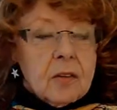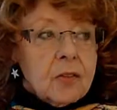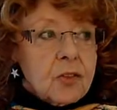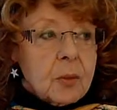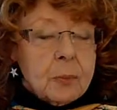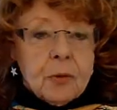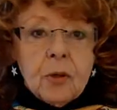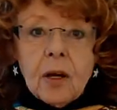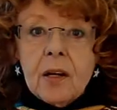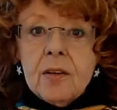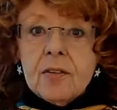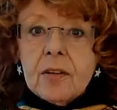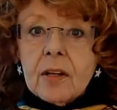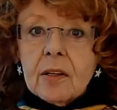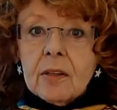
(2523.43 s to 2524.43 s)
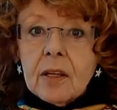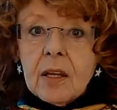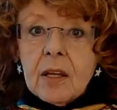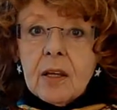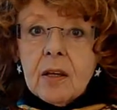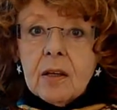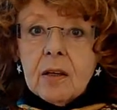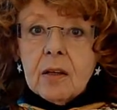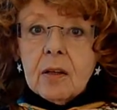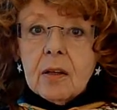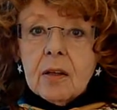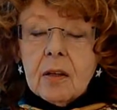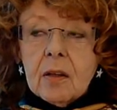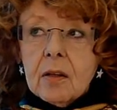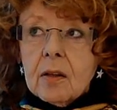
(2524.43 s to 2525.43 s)
surprisingly,
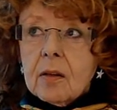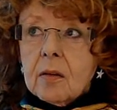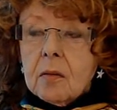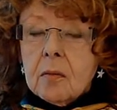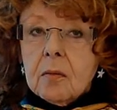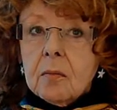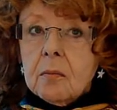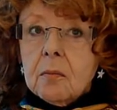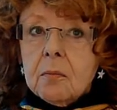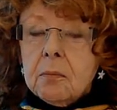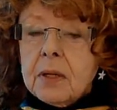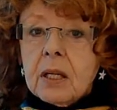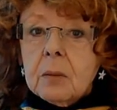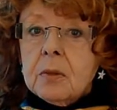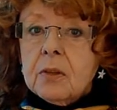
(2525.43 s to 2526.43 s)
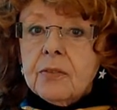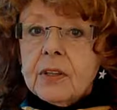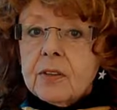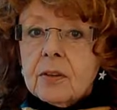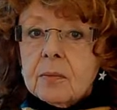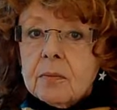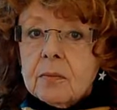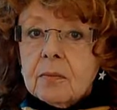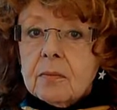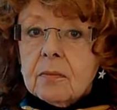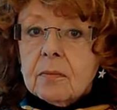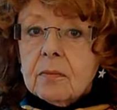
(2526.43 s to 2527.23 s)
become a victim.